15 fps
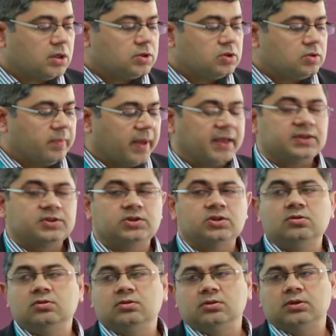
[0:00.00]
to make
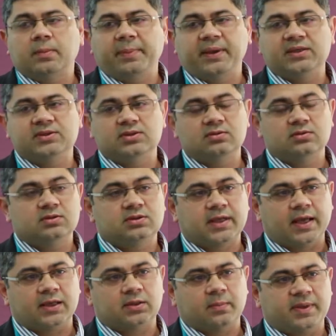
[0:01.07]
sure the patients
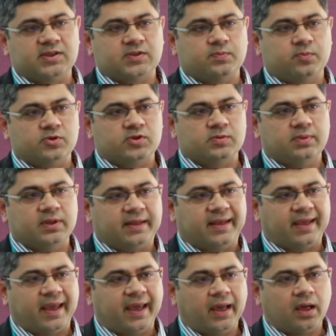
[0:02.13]
get the best possible
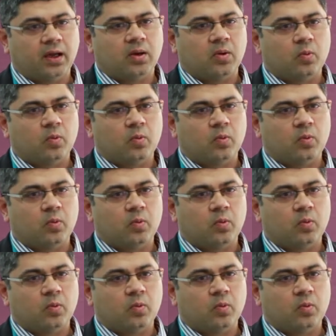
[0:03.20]
care